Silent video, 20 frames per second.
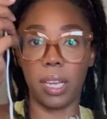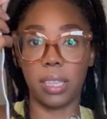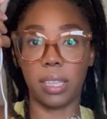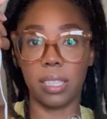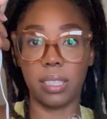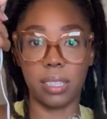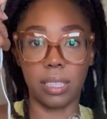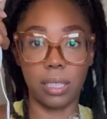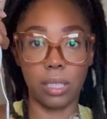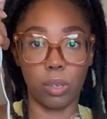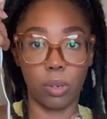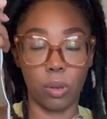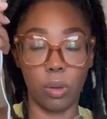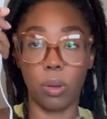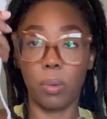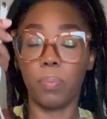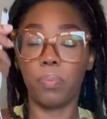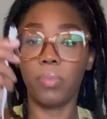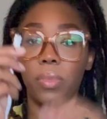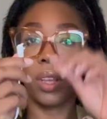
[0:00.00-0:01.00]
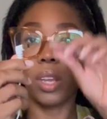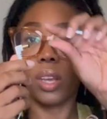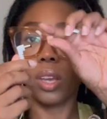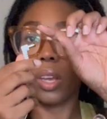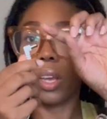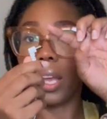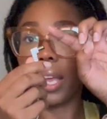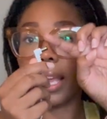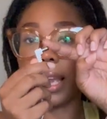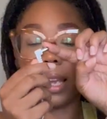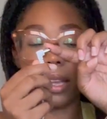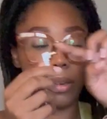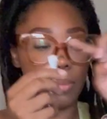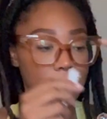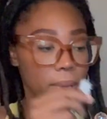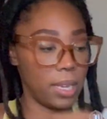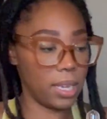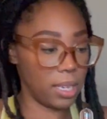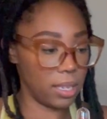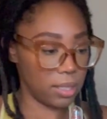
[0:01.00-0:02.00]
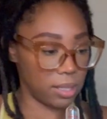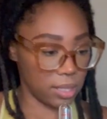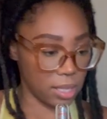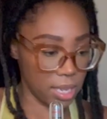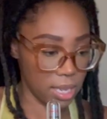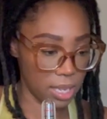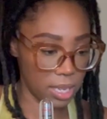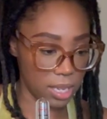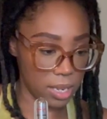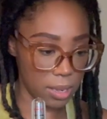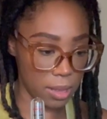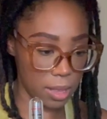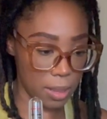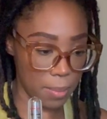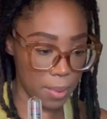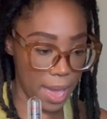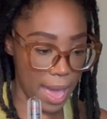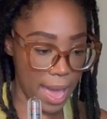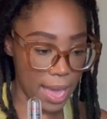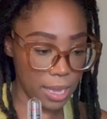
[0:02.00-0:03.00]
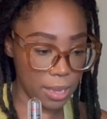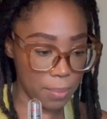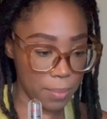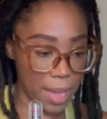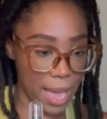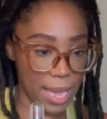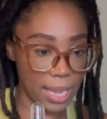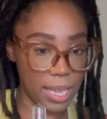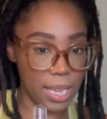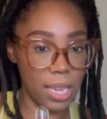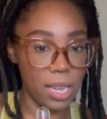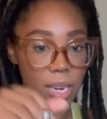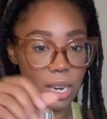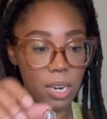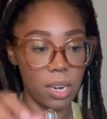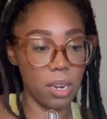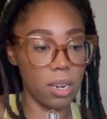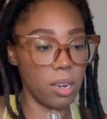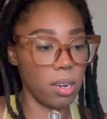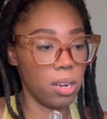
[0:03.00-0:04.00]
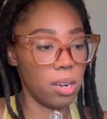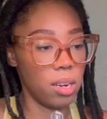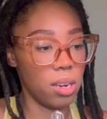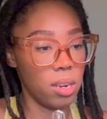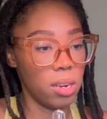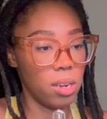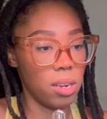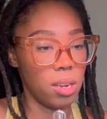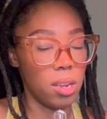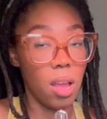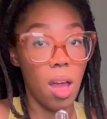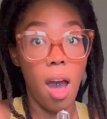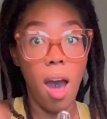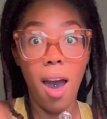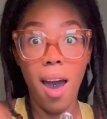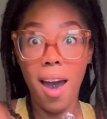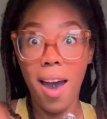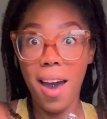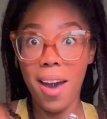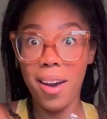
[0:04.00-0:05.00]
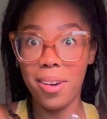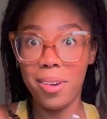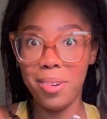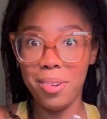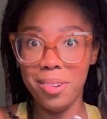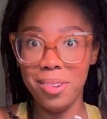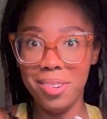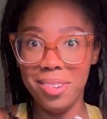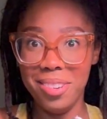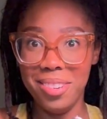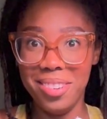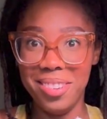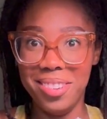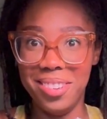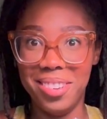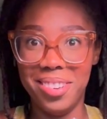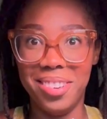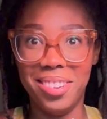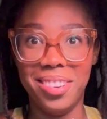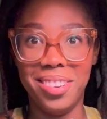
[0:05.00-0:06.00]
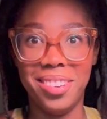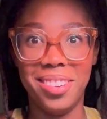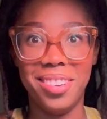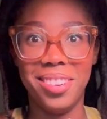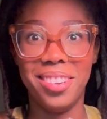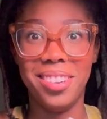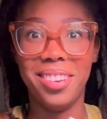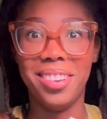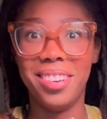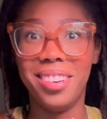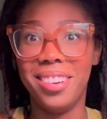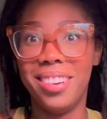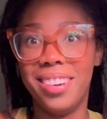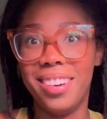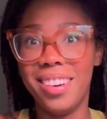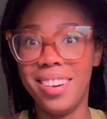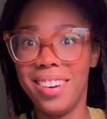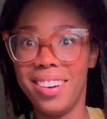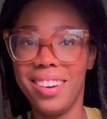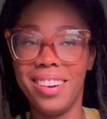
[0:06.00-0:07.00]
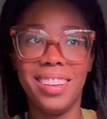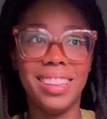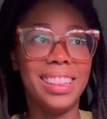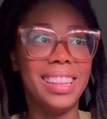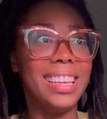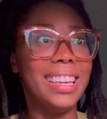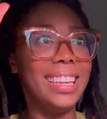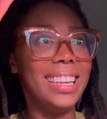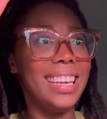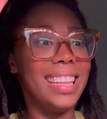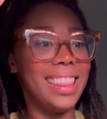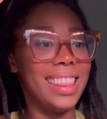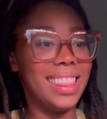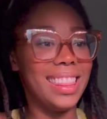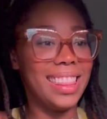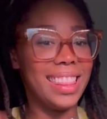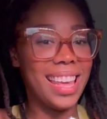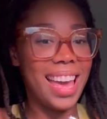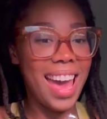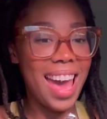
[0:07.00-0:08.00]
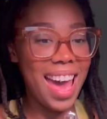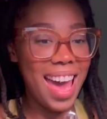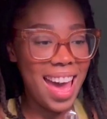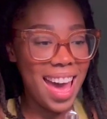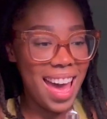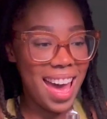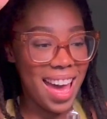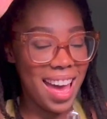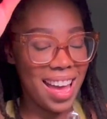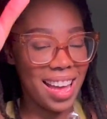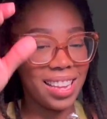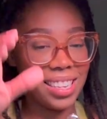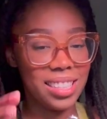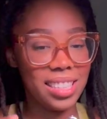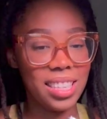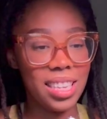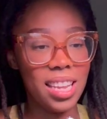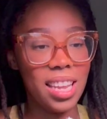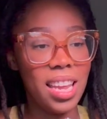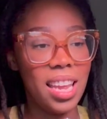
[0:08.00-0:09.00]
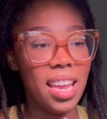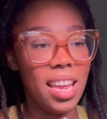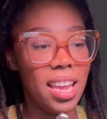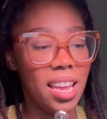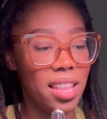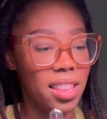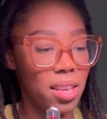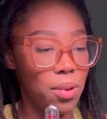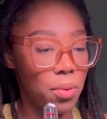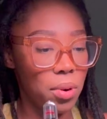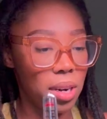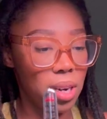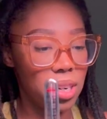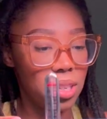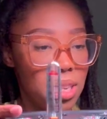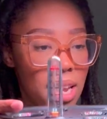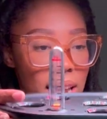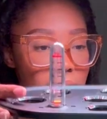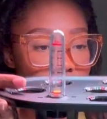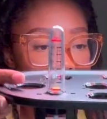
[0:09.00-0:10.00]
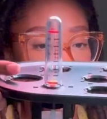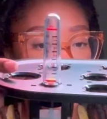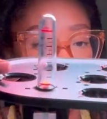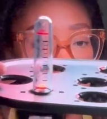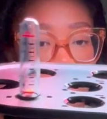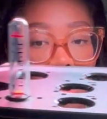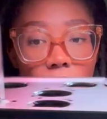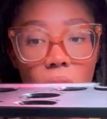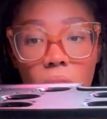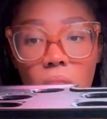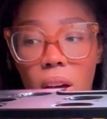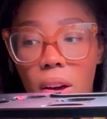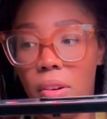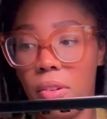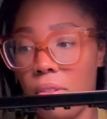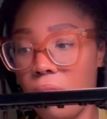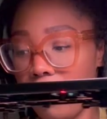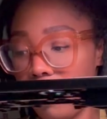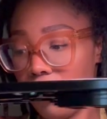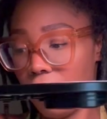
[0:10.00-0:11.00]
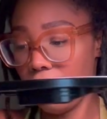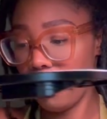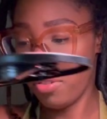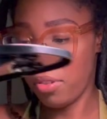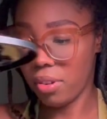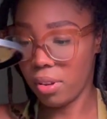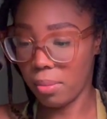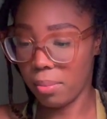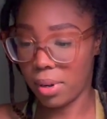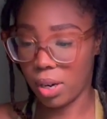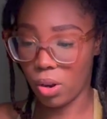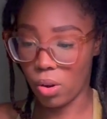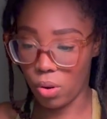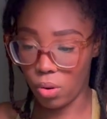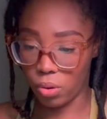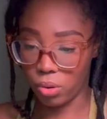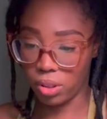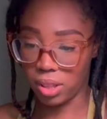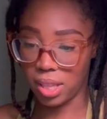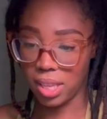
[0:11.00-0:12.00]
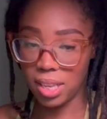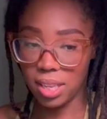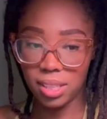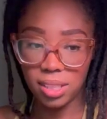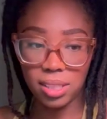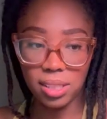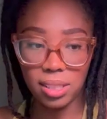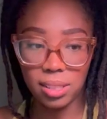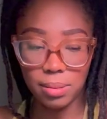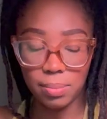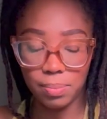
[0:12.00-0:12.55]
this little end piece in the back here. Ooh, look at that. And then we're gonna take this off. I'm gonna hold this.